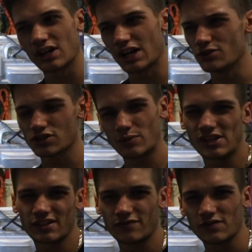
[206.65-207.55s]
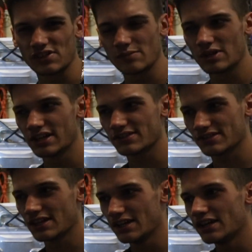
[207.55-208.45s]
I usually wait like 15 minutes.
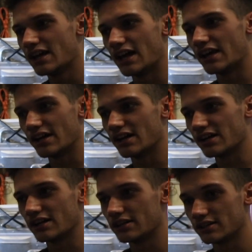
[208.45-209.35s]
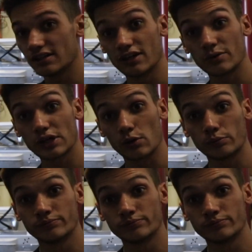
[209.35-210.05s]
And yeah, here we go.